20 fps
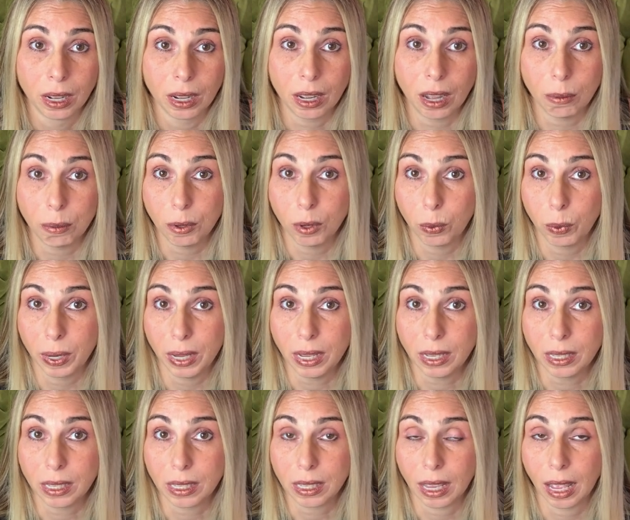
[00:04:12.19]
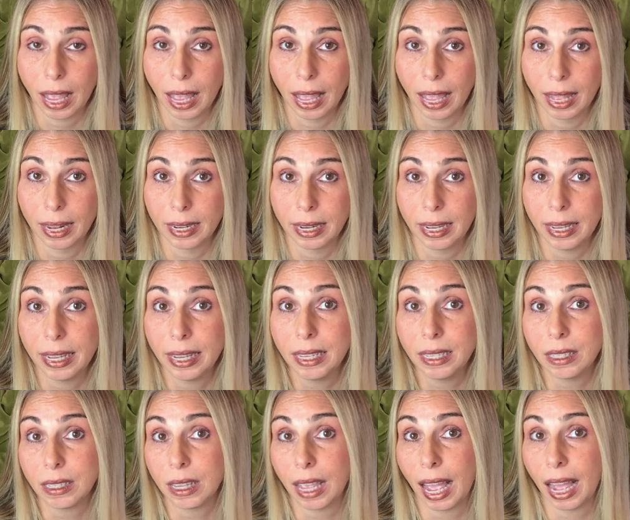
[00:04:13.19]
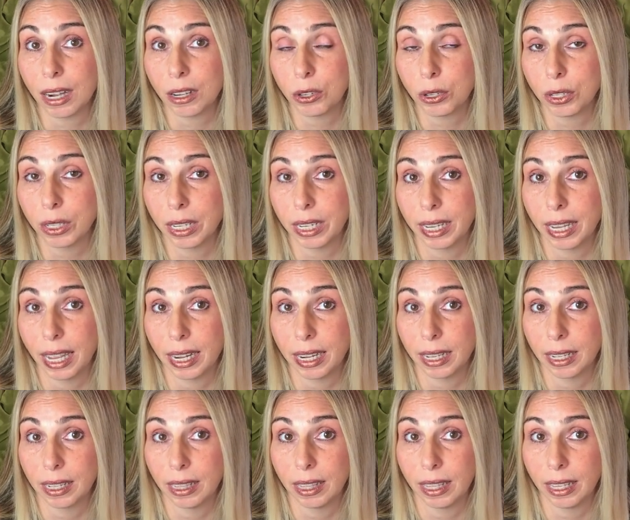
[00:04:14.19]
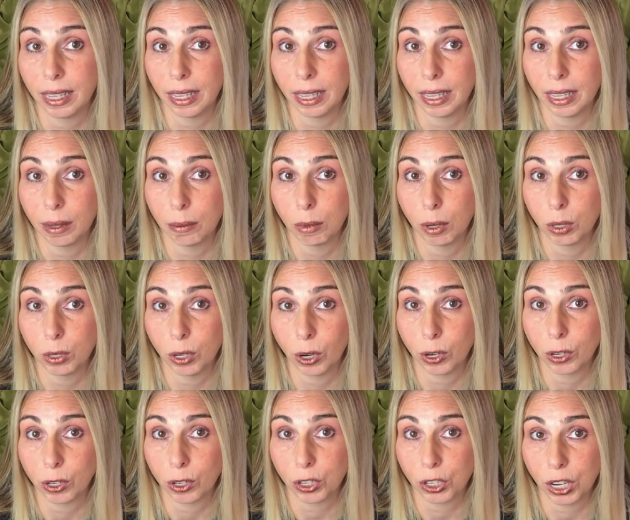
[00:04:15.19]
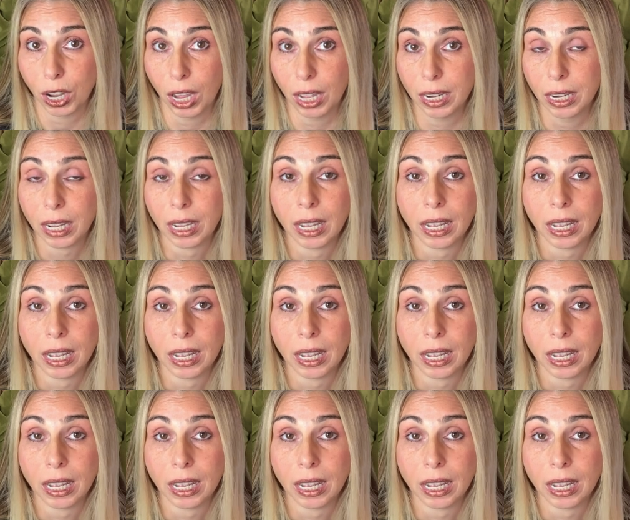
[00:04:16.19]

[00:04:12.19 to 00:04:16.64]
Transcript: couple weeks and he's actually getting the Moderna shot.